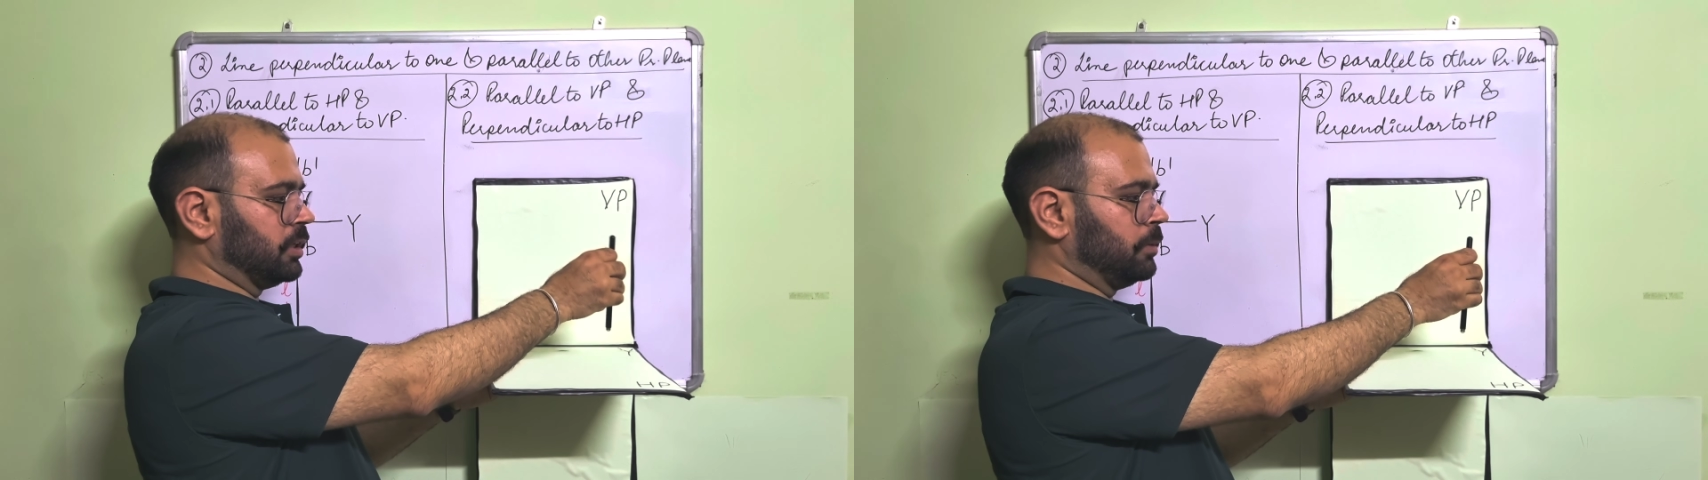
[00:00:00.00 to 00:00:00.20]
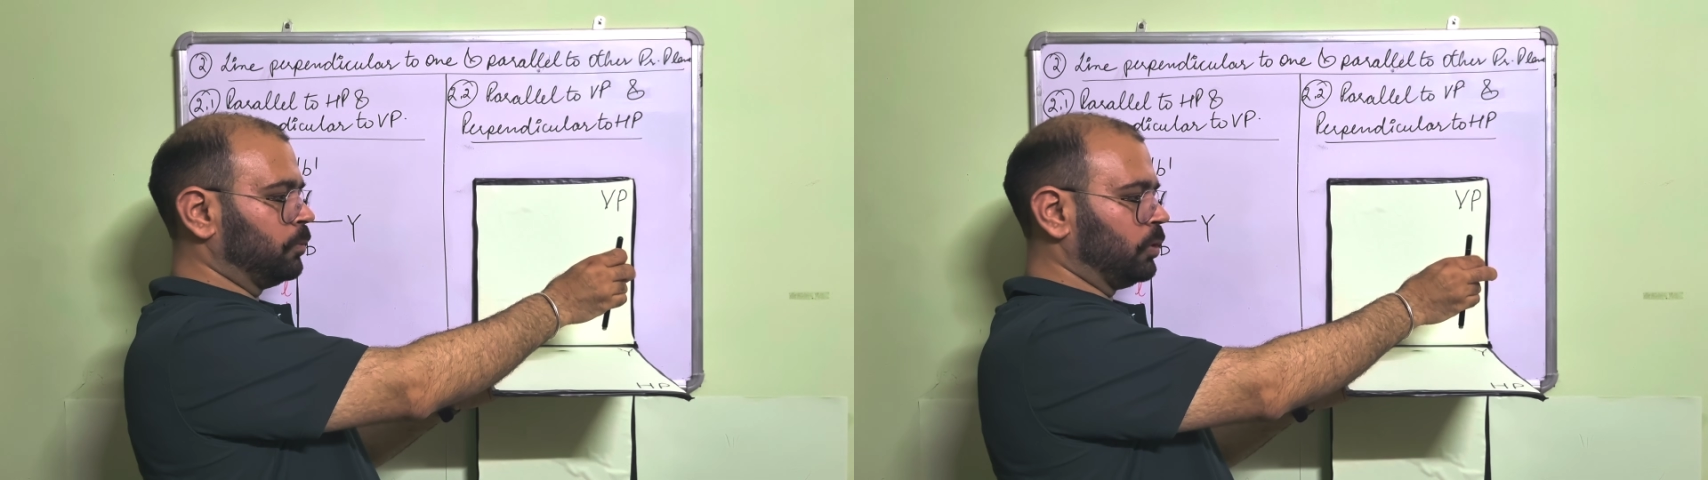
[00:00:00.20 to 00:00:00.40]

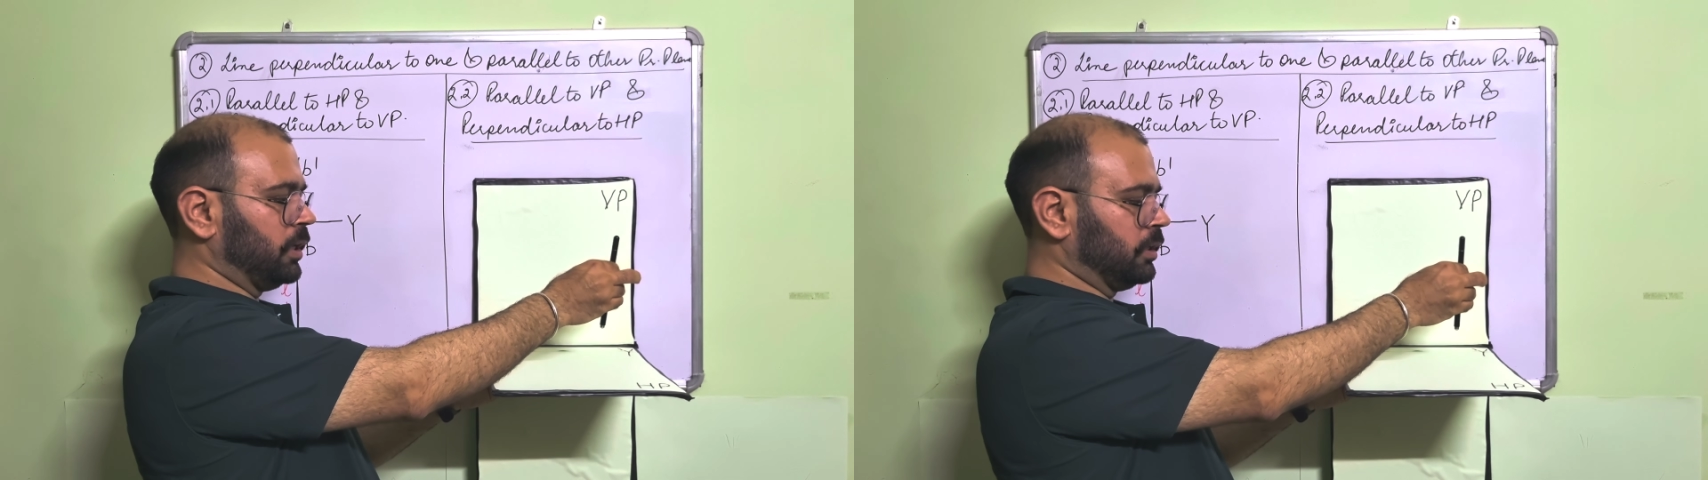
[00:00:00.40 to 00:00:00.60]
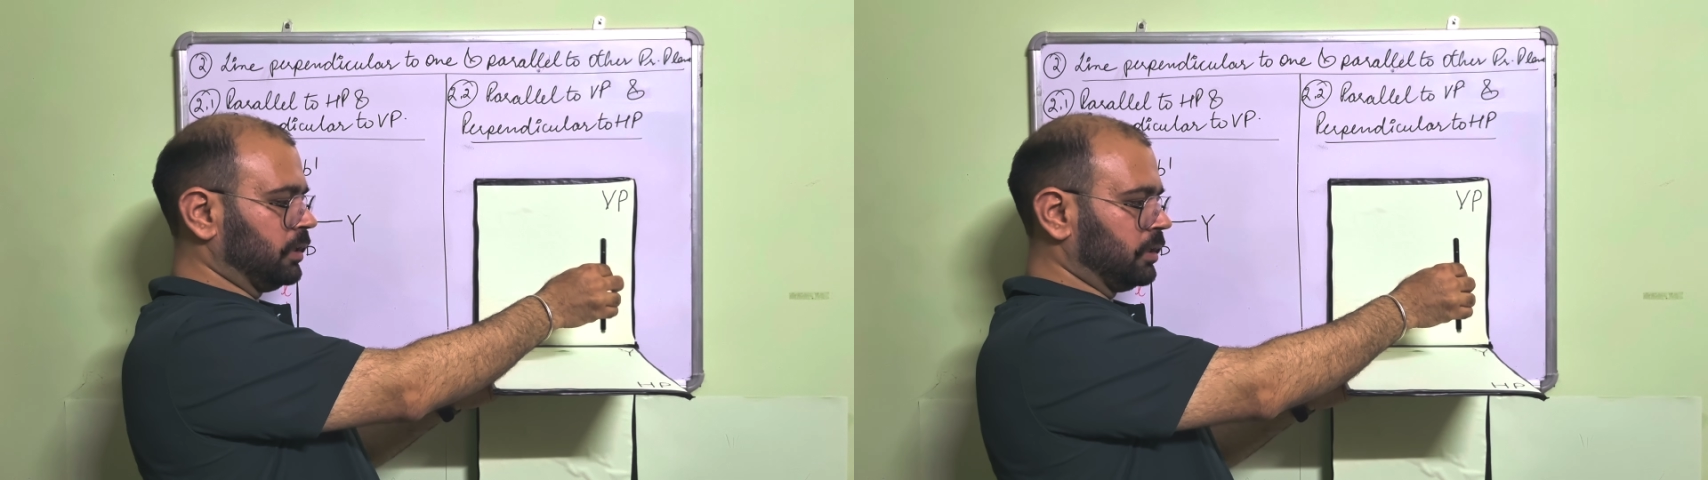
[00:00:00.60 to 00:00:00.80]
it is
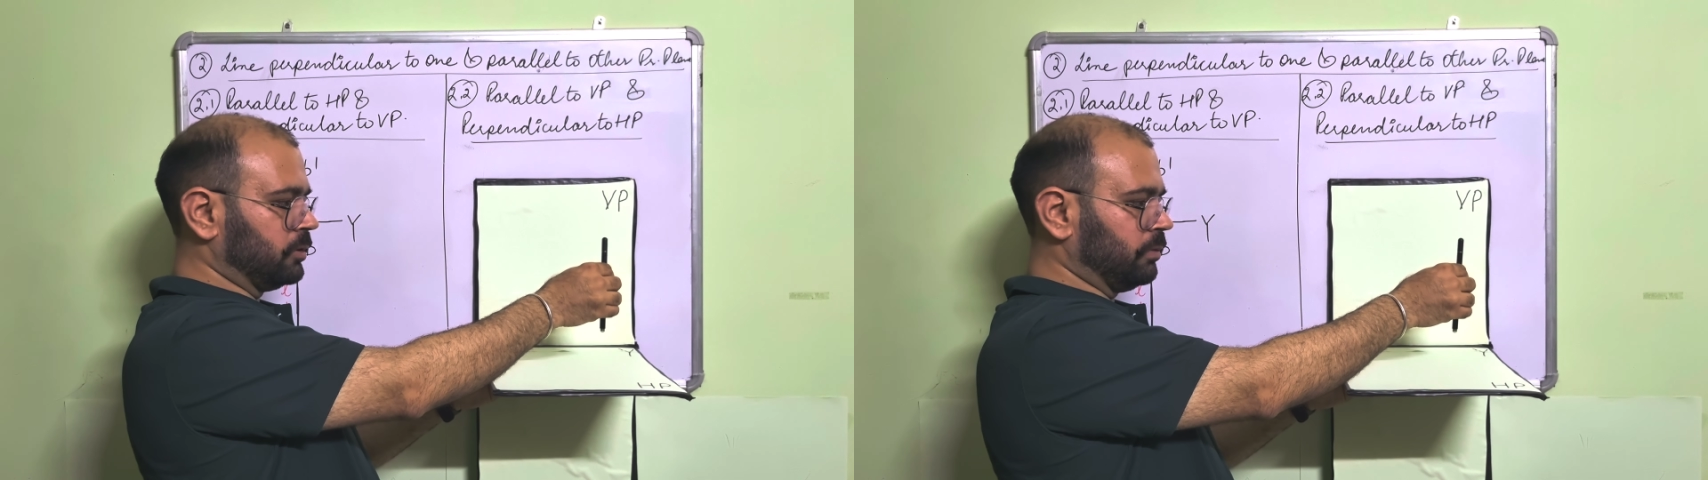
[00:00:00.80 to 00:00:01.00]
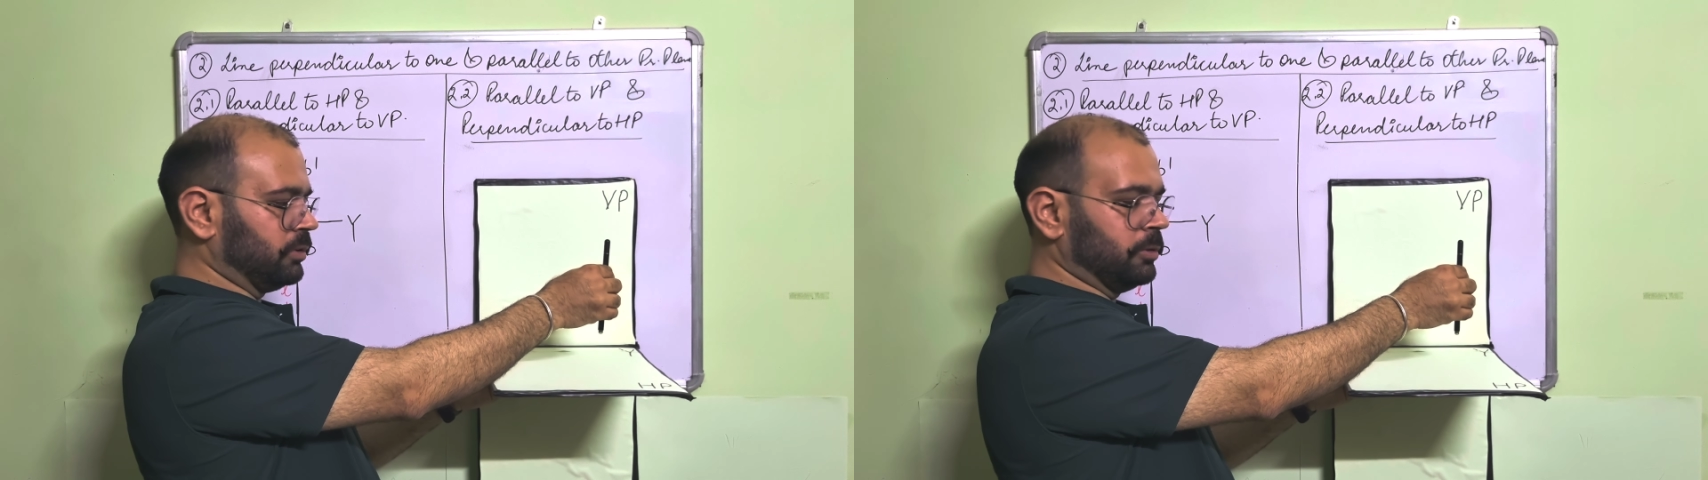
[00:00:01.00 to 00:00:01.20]
just a single